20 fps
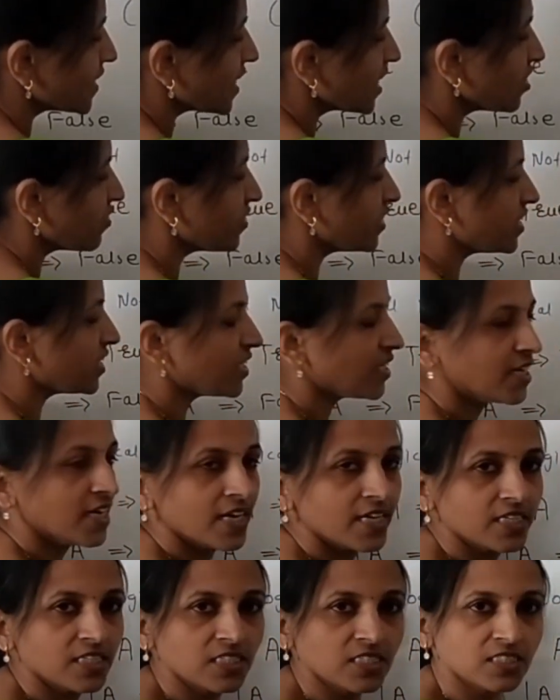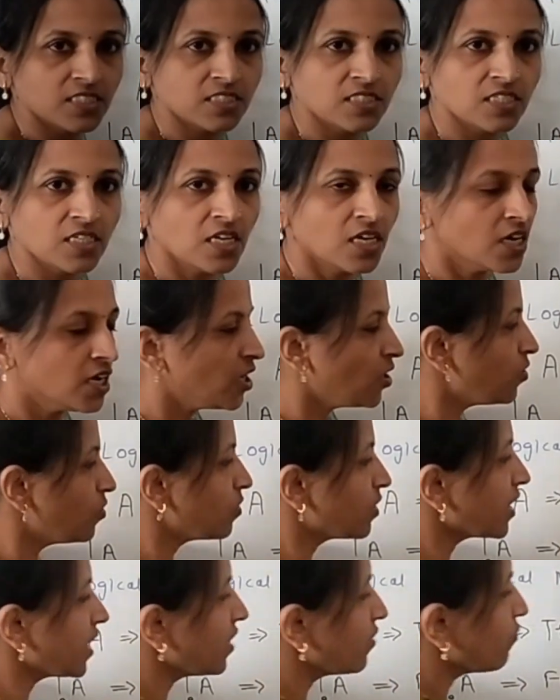have written like this.
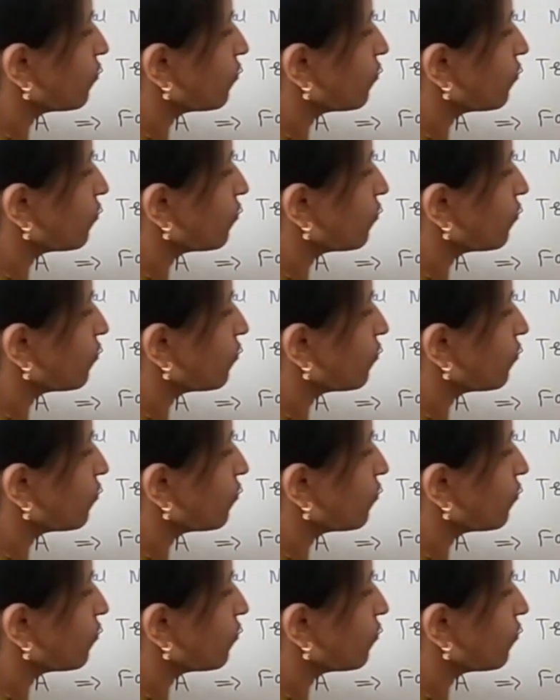Okay,